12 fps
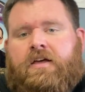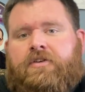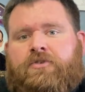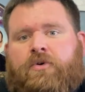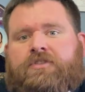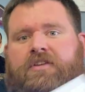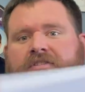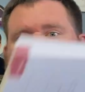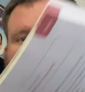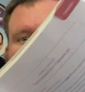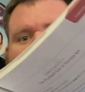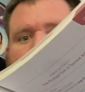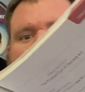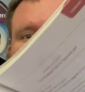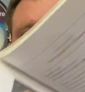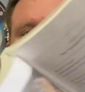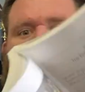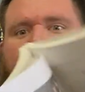So this is how that
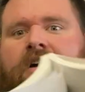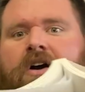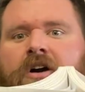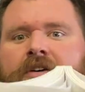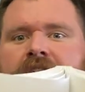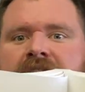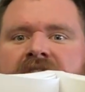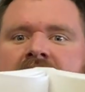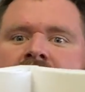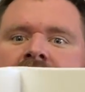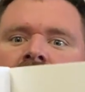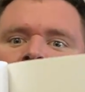this is how that